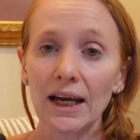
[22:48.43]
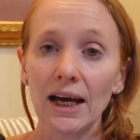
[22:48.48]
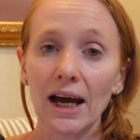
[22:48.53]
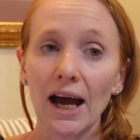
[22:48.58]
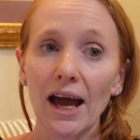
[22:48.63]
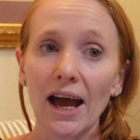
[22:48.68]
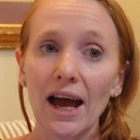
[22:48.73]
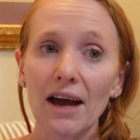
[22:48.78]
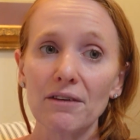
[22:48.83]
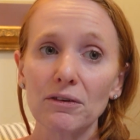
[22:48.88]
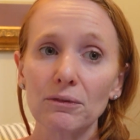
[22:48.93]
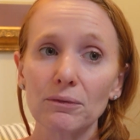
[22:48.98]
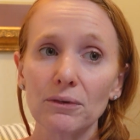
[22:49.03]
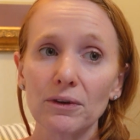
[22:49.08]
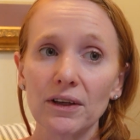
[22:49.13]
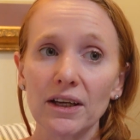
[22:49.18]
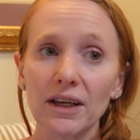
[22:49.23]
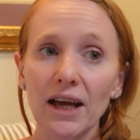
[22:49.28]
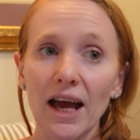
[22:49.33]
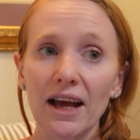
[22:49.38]
I haven't
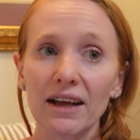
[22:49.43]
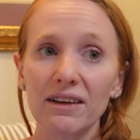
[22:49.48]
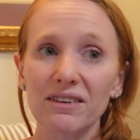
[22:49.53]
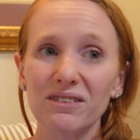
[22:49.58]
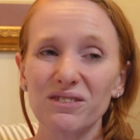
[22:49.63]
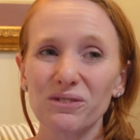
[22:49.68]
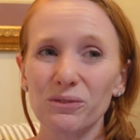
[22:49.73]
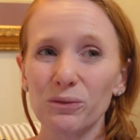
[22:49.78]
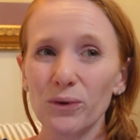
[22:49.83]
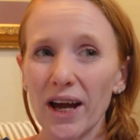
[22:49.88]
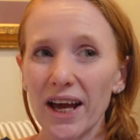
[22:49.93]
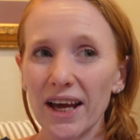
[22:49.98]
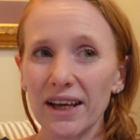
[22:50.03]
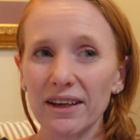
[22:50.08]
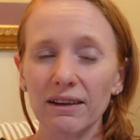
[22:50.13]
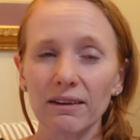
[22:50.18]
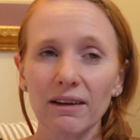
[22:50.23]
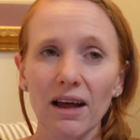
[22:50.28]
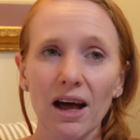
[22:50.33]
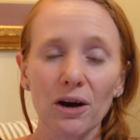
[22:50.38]
really read
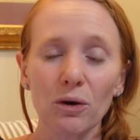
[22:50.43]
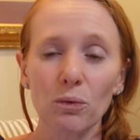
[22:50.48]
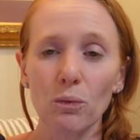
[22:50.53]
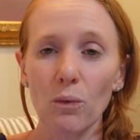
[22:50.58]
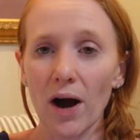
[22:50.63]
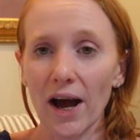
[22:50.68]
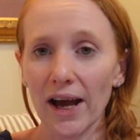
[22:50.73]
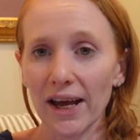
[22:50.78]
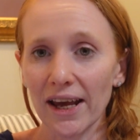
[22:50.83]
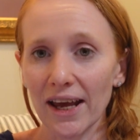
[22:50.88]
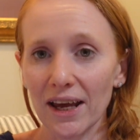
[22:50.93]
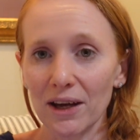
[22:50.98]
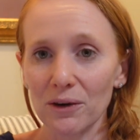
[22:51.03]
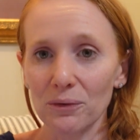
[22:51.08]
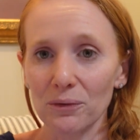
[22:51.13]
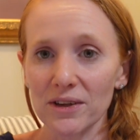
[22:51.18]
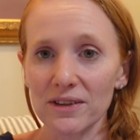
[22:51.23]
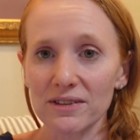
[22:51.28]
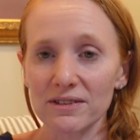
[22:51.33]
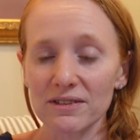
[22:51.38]
a lot of YA
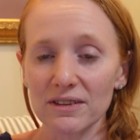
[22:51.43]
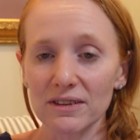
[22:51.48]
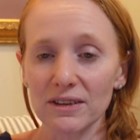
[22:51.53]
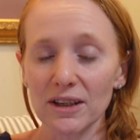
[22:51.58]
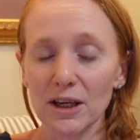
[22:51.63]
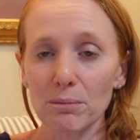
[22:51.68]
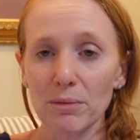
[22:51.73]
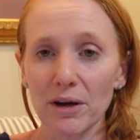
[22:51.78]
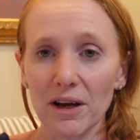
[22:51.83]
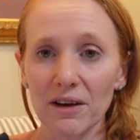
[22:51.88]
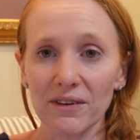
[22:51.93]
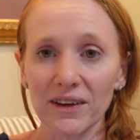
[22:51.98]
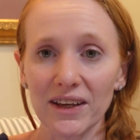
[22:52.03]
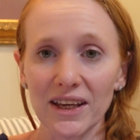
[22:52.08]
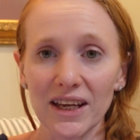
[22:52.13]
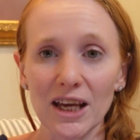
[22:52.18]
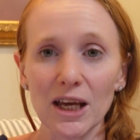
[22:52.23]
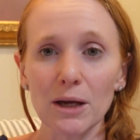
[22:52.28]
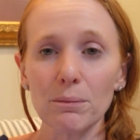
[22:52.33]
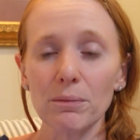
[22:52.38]
recently, but I
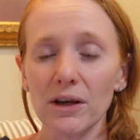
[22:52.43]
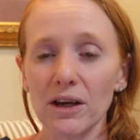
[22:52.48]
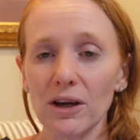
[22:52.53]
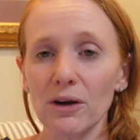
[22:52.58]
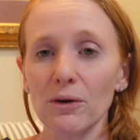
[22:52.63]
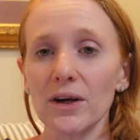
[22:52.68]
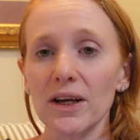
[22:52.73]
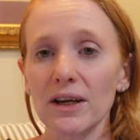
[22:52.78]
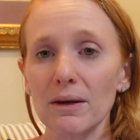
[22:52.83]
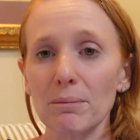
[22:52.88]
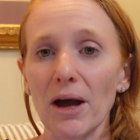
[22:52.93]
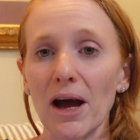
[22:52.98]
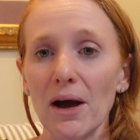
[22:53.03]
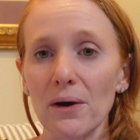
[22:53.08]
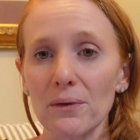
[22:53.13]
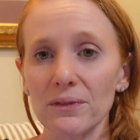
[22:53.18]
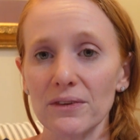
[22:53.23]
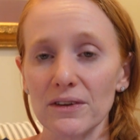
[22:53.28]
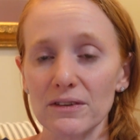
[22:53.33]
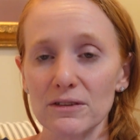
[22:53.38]
keep hearing
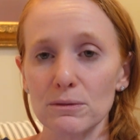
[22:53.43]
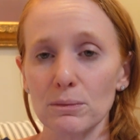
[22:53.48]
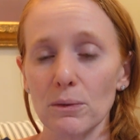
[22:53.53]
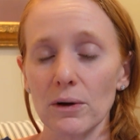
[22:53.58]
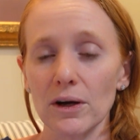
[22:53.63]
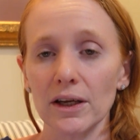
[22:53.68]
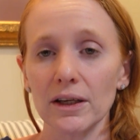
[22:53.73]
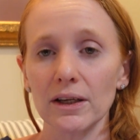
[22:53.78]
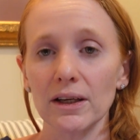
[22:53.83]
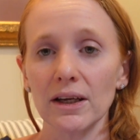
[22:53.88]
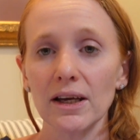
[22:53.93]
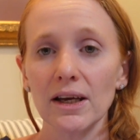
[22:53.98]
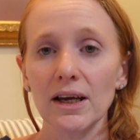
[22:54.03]
about this one.